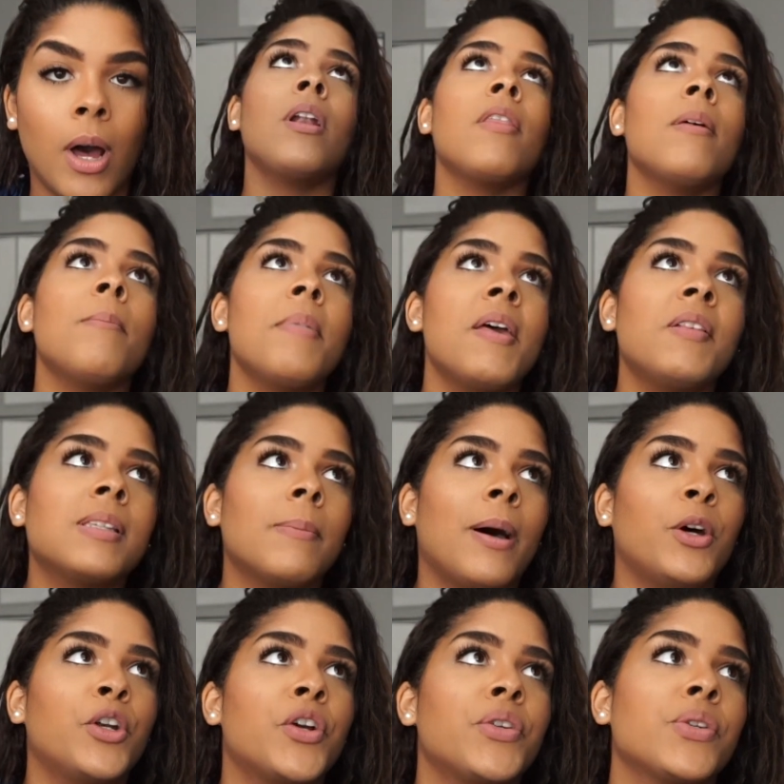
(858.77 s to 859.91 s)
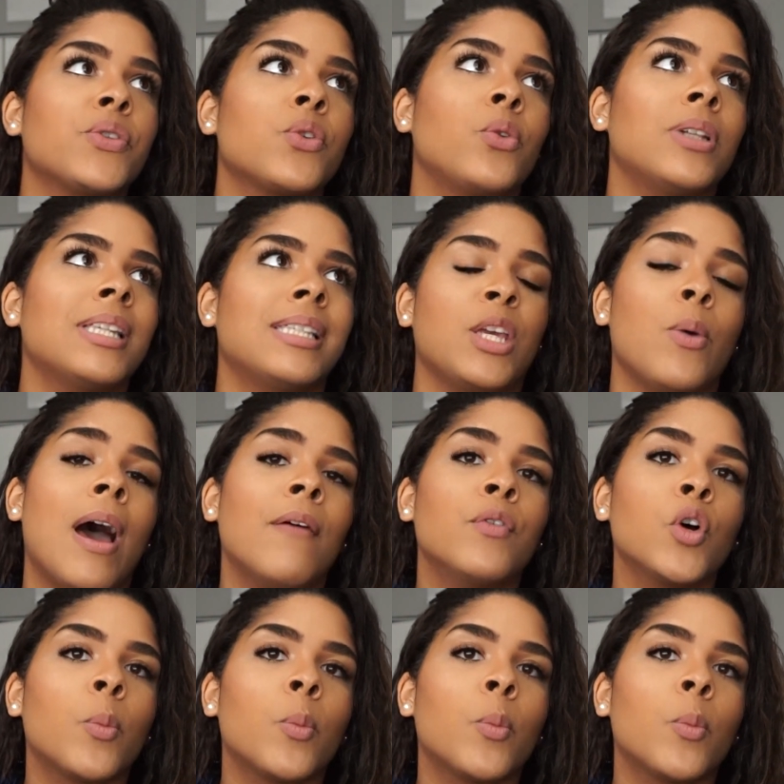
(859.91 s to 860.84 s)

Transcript: One of the myths about nursing school is that you have